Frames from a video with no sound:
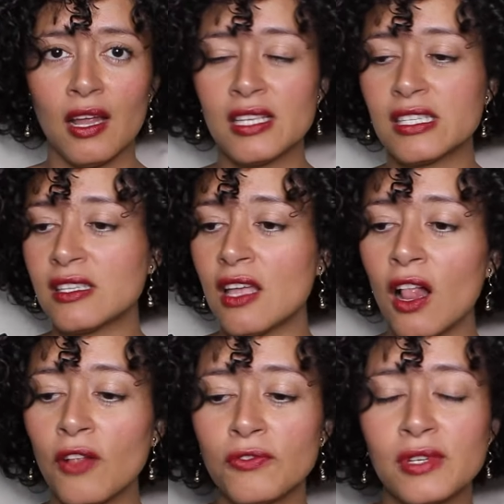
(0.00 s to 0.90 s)

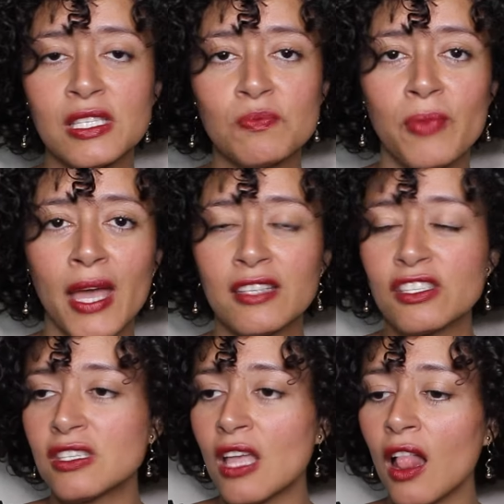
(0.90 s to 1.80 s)
self-respect,
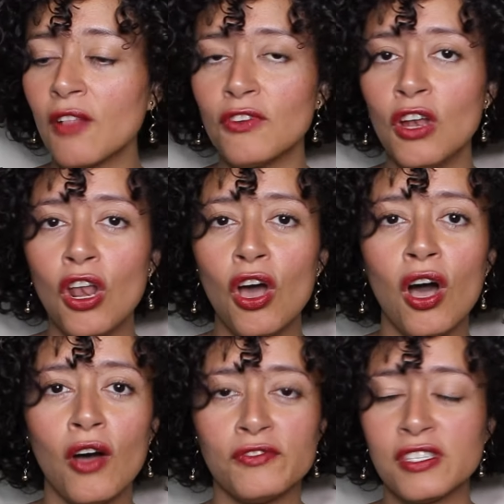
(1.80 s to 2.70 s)

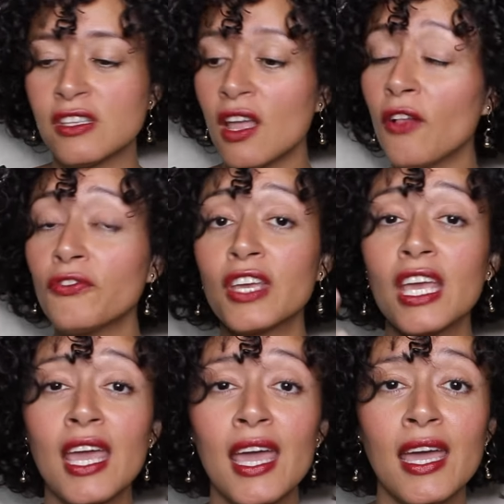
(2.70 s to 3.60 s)
self-love,
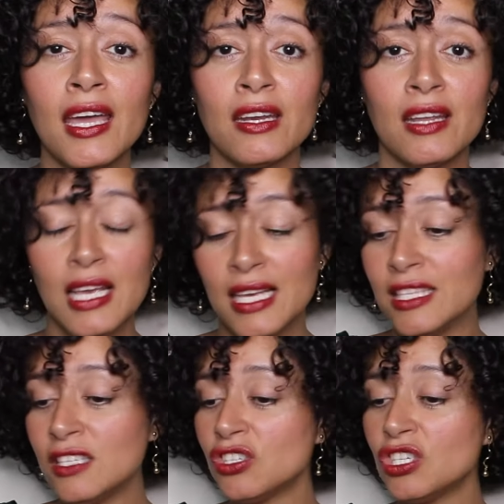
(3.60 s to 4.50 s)
self-care.
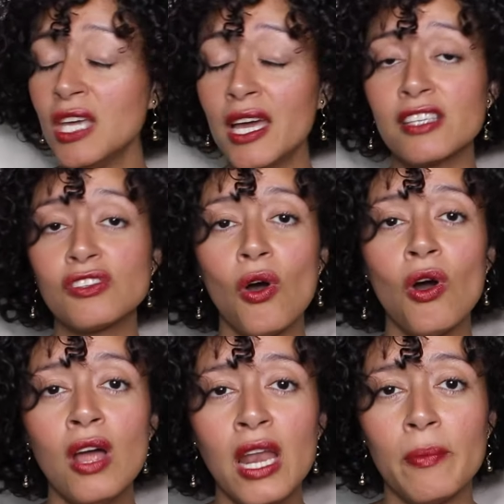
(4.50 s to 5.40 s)
This year is
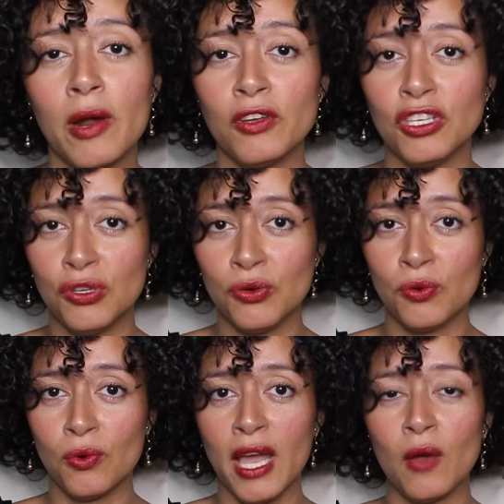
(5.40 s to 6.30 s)
all about
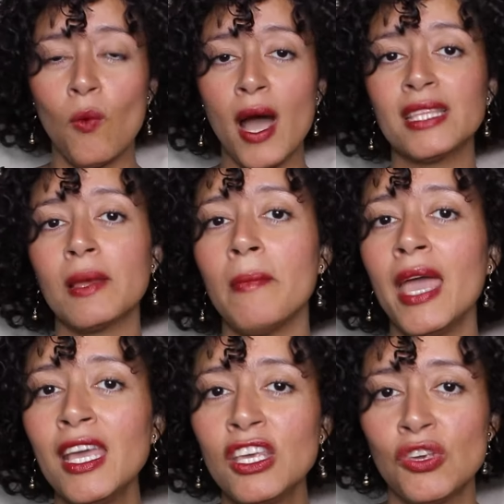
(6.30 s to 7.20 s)
you and what
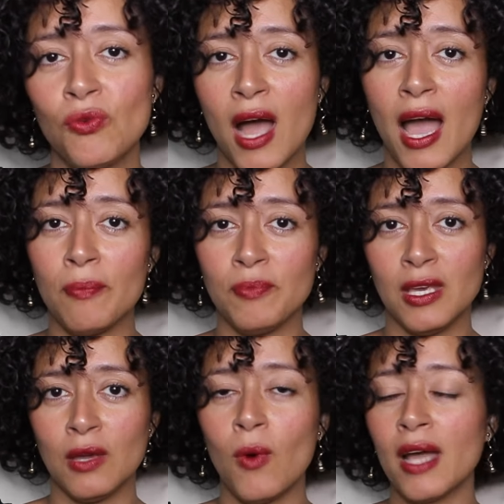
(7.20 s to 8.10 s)
make you
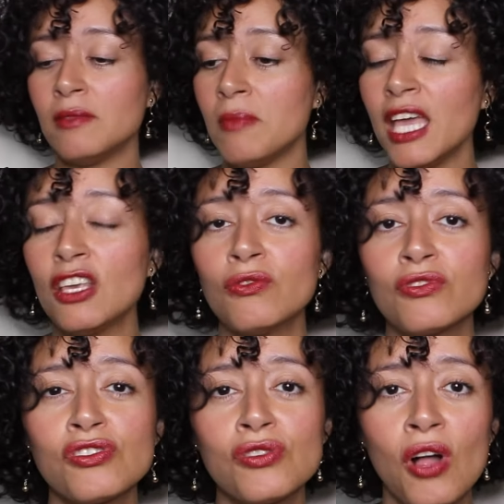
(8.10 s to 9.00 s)
happy, what make your
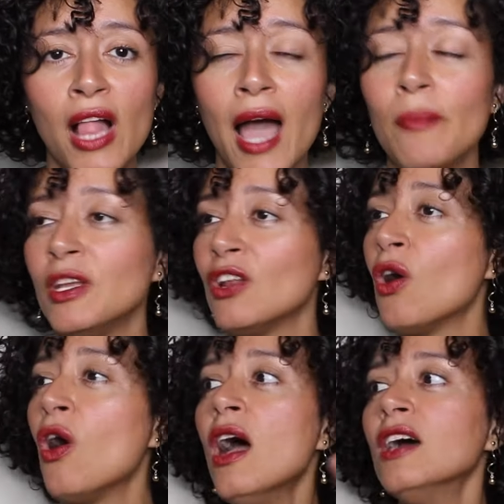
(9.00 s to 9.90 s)
soul happy.
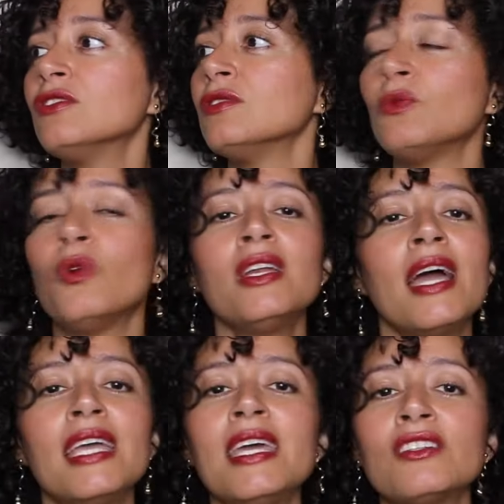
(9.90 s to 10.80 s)
No, we're
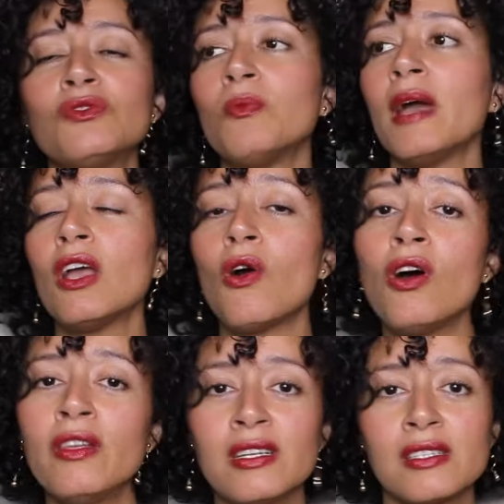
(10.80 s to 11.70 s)
not here to make
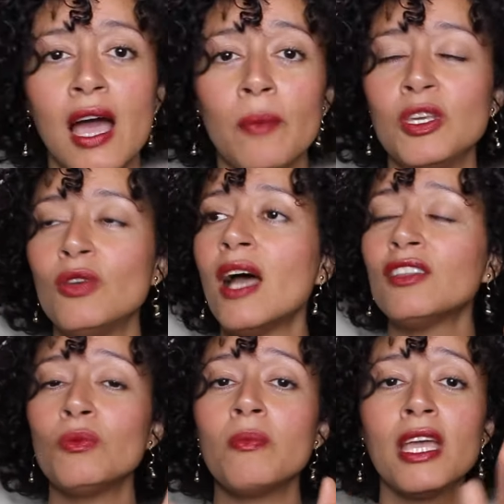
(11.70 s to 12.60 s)
others happy. You have
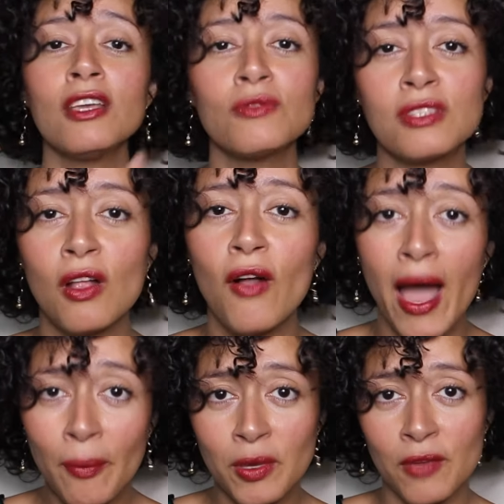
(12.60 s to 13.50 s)
to make yourself
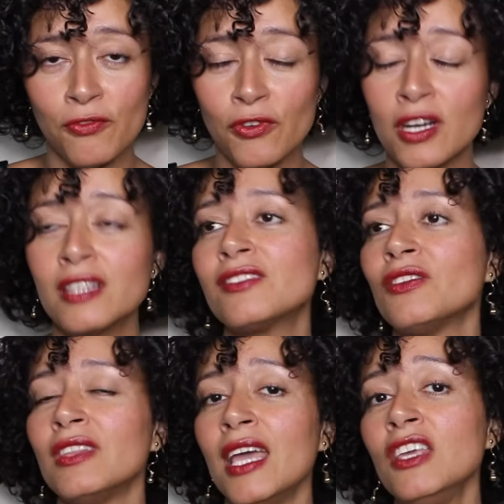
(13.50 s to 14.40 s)
happy first
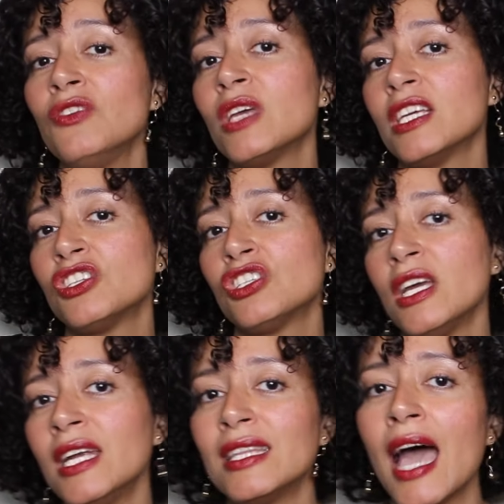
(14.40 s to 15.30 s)
so then you can
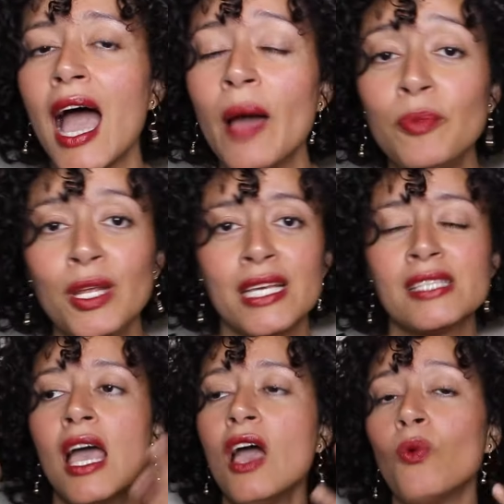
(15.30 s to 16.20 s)
share the
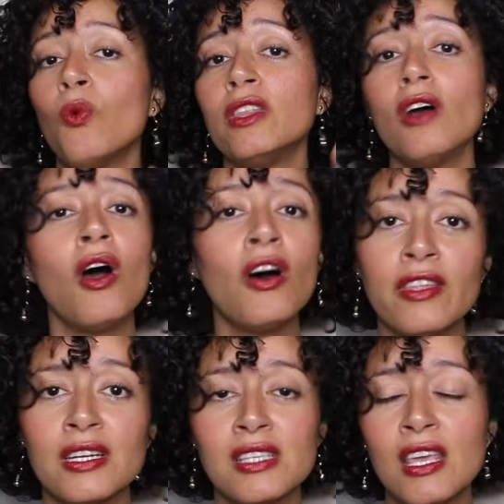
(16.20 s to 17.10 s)
happiness with
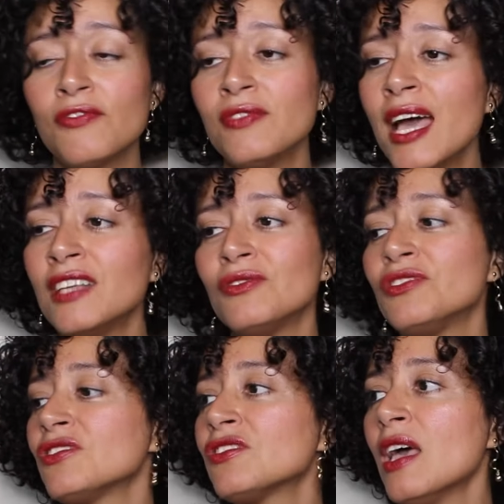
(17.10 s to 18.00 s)
others. If not, you are
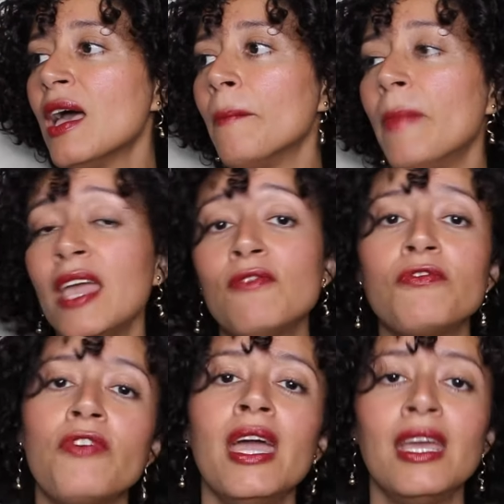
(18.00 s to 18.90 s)
just being
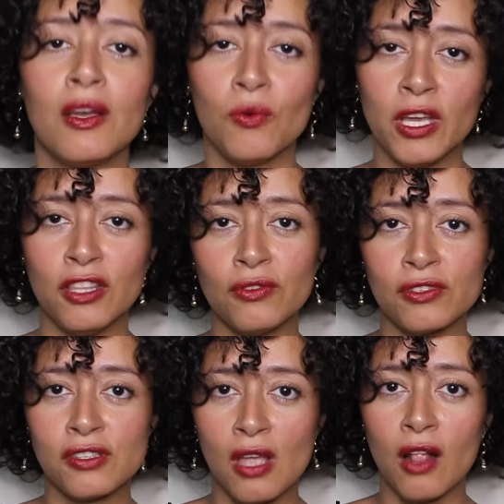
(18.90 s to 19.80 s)
fake with
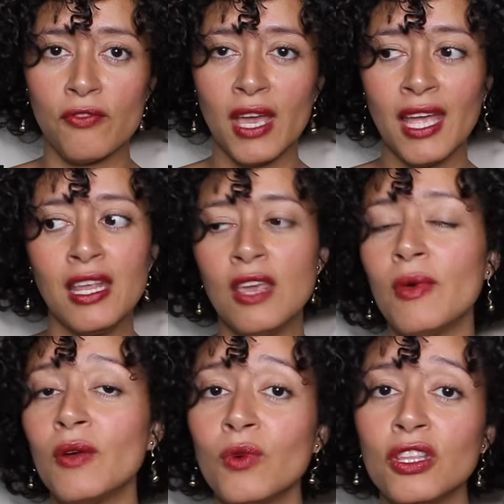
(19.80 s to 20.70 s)
yourself and
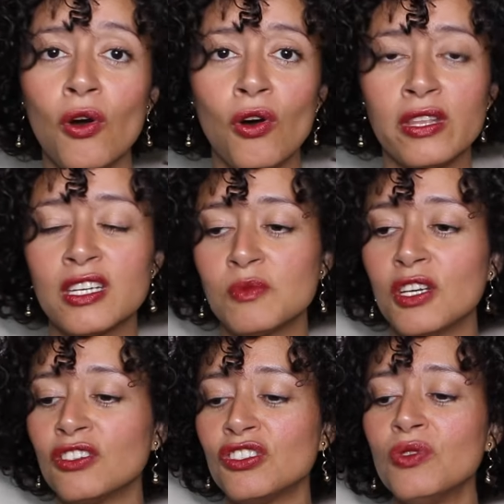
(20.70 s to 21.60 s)
even with others
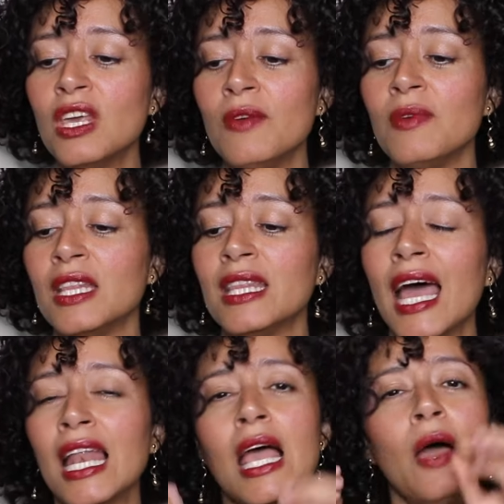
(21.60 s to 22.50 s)
because you're giving
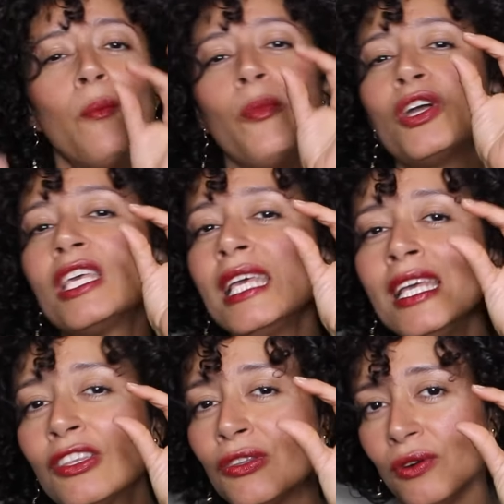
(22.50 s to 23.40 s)
that
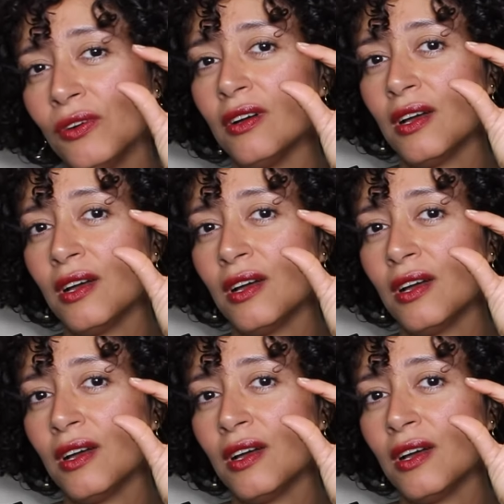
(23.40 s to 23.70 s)
poquito